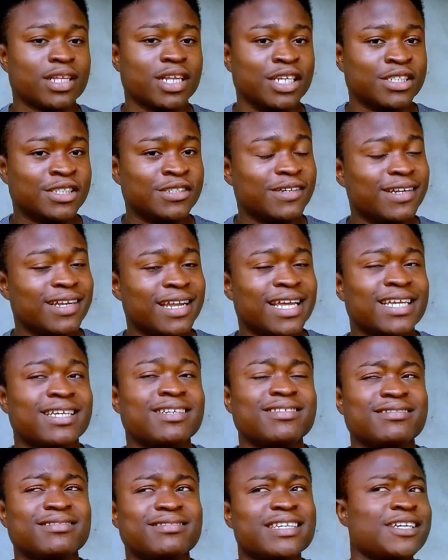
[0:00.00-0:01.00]
It is not like
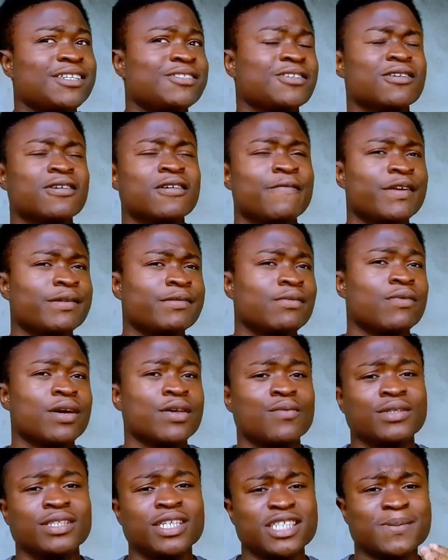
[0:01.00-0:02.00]
TikTok or Facebook
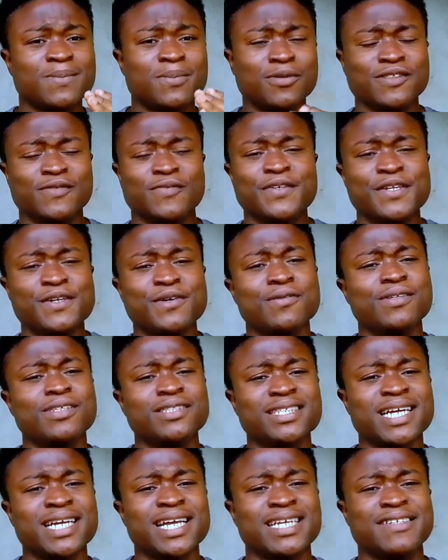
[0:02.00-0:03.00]
where you will just post video, you
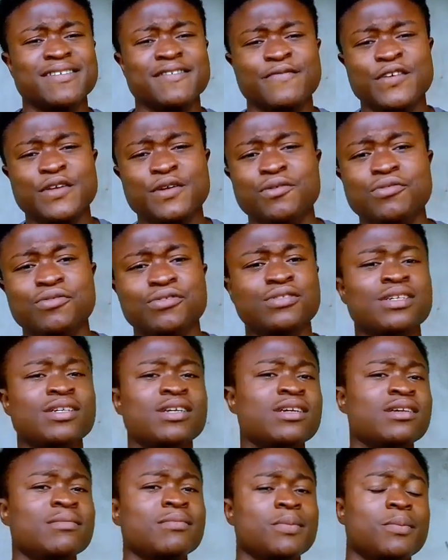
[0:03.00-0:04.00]
start getting views.
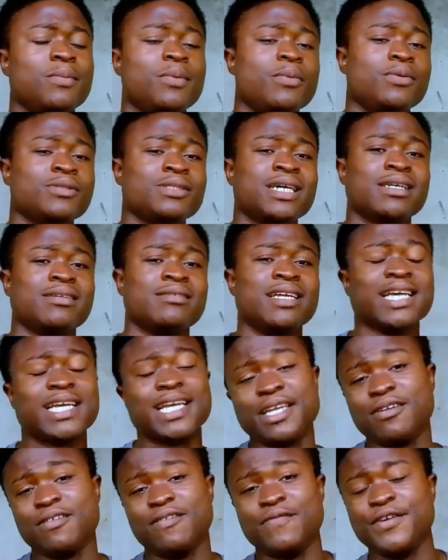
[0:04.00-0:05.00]
People start
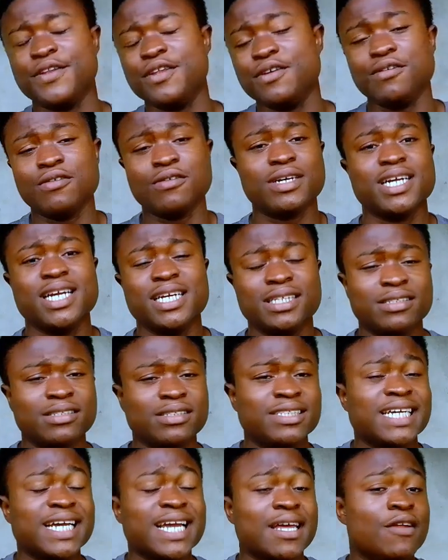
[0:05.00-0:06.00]
liking your video and
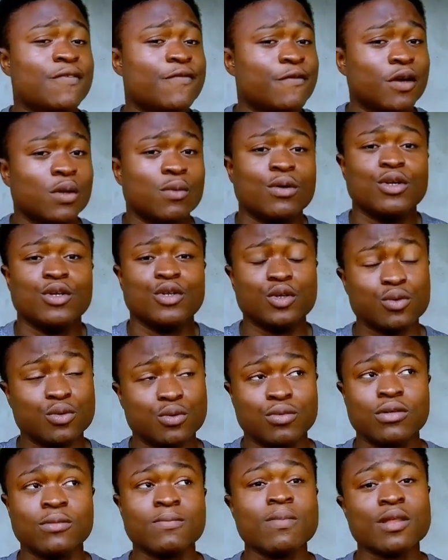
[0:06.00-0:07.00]
you start getting followers.
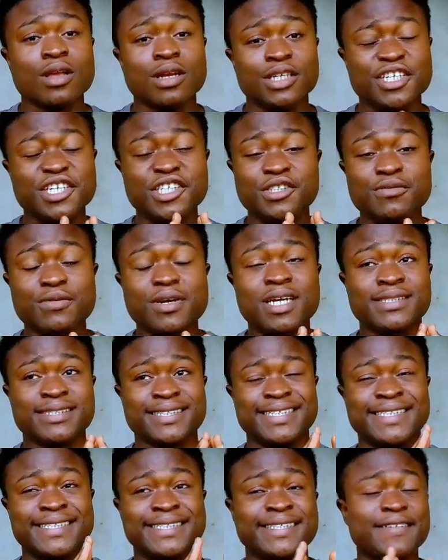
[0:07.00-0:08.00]
No, YouTube
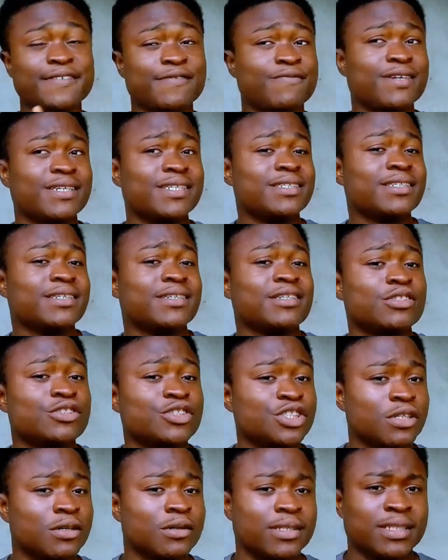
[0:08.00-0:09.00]
is a different
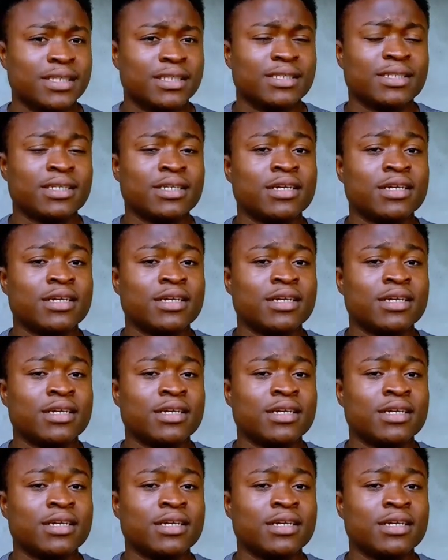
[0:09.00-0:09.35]
journey.